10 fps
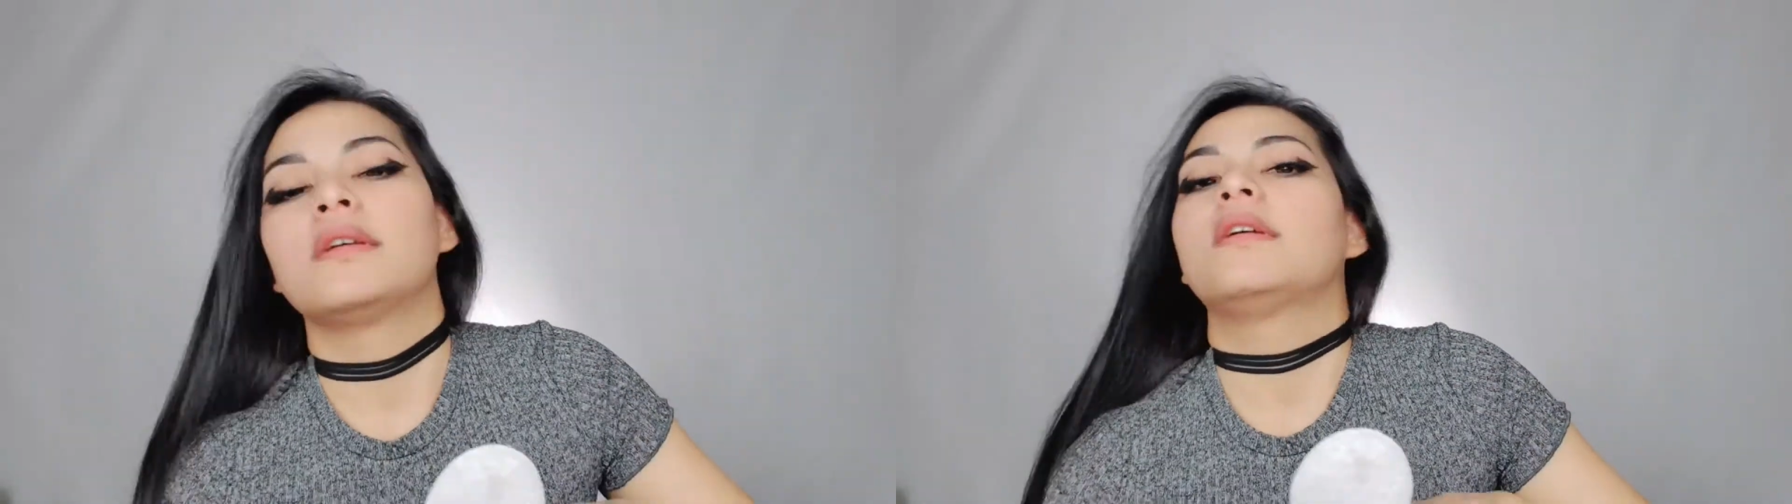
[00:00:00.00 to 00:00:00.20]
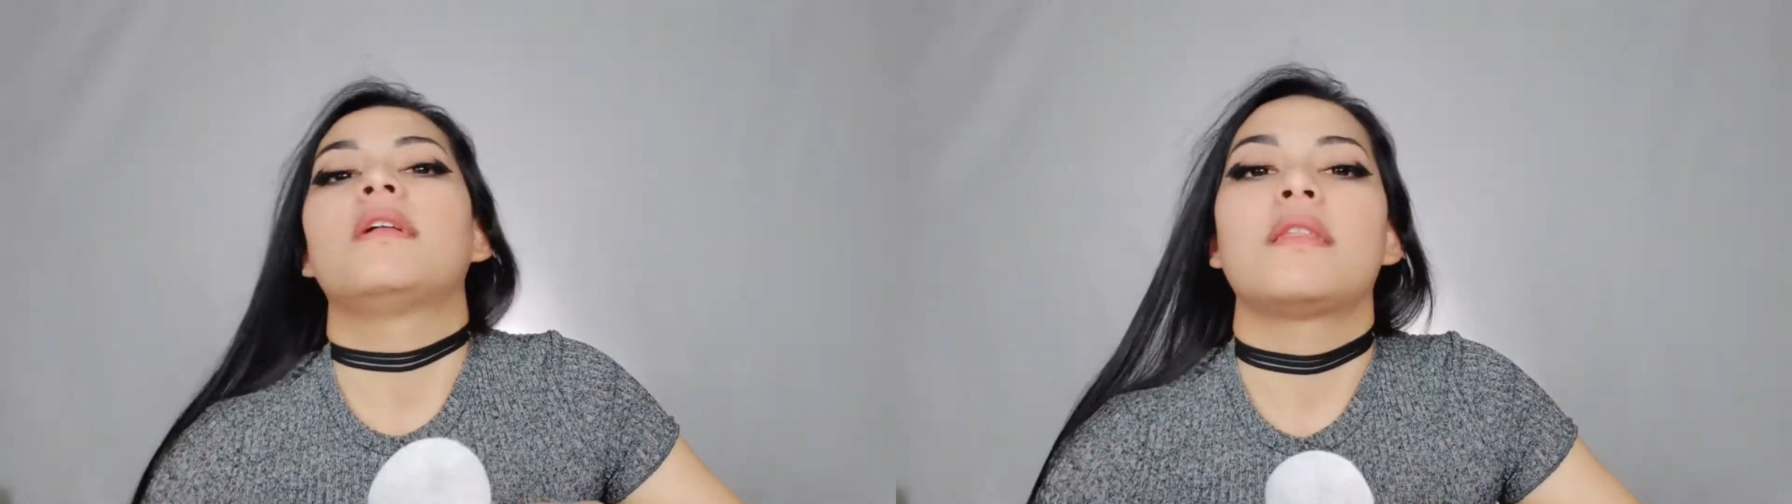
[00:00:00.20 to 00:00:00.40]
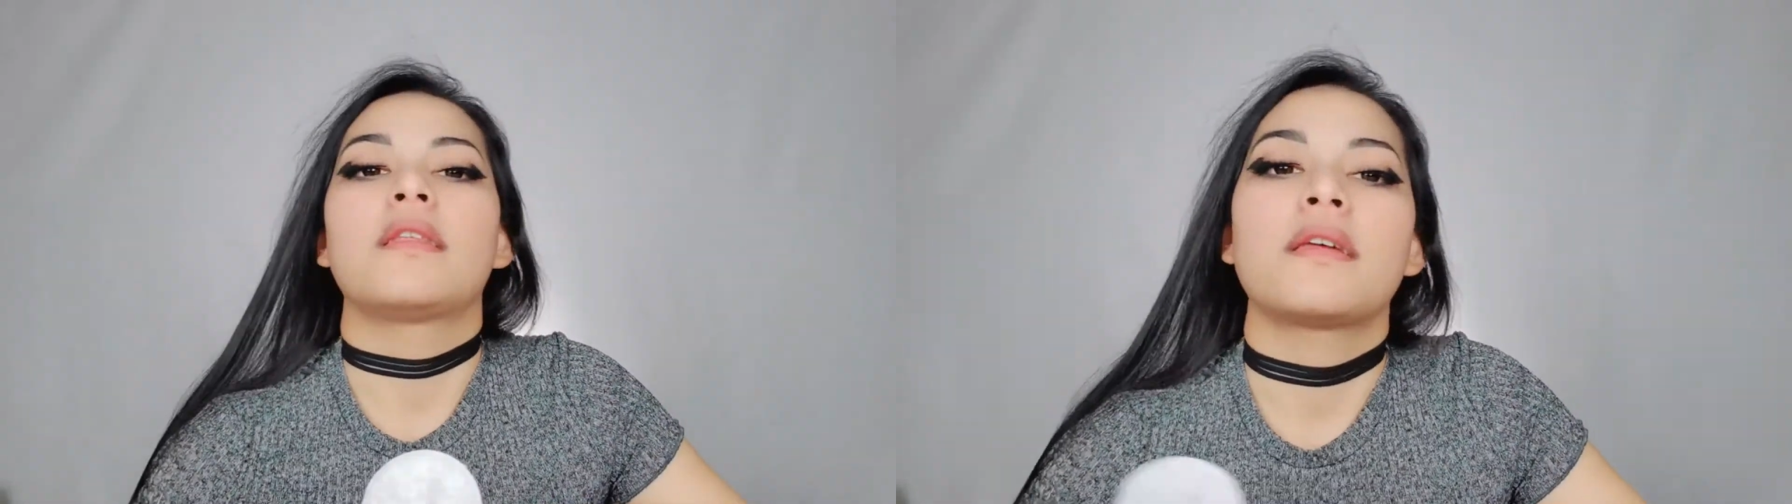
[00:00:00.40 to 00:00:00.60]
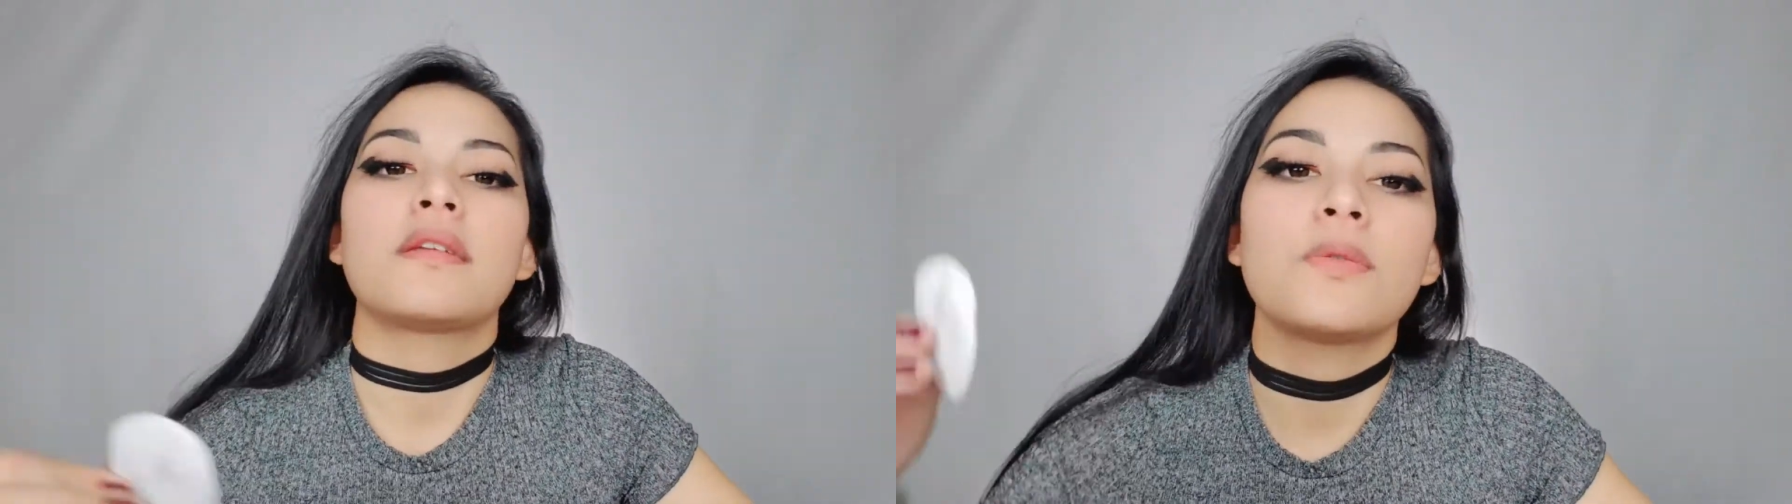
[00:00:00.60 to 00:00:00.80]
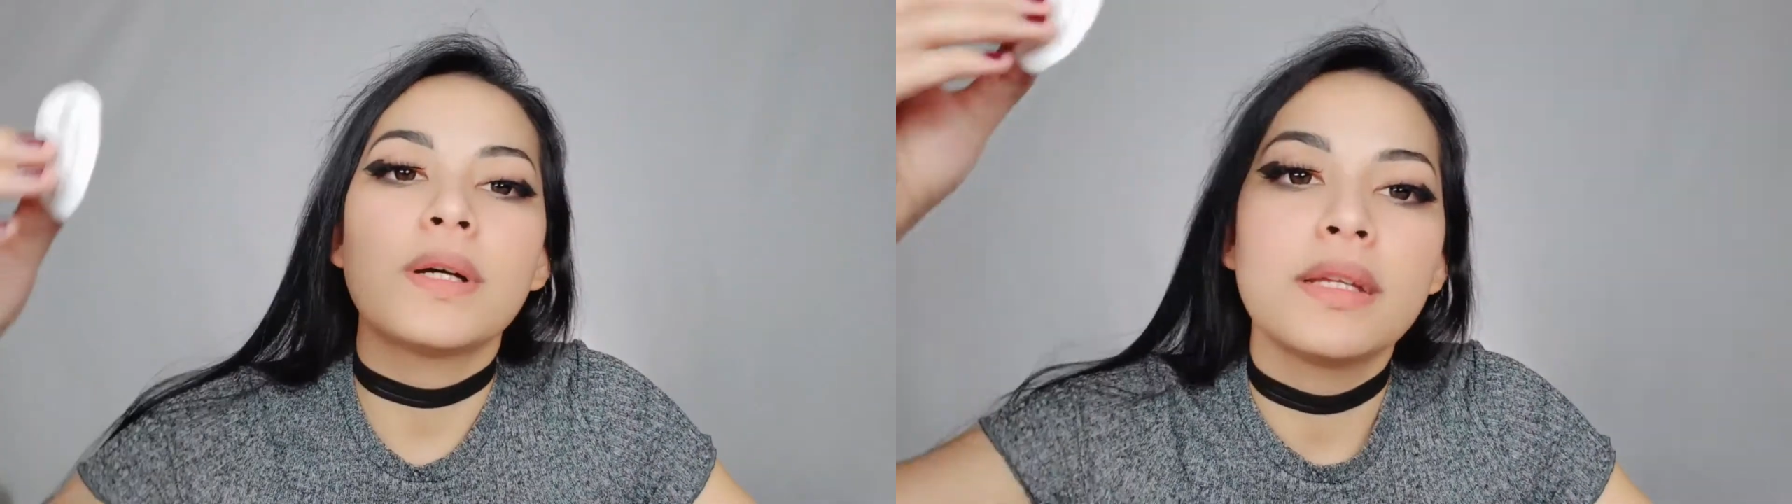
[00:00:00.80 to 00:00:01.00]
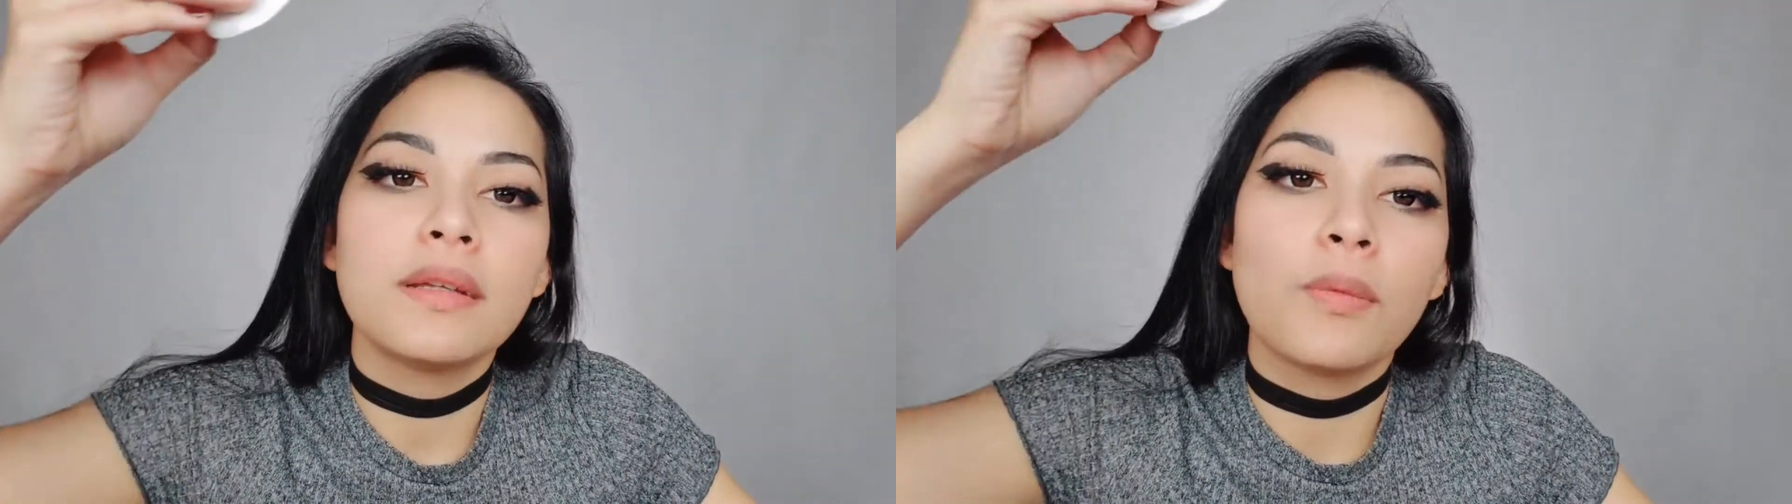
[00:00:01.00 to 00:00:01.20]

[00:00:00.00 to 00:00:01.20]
And the other one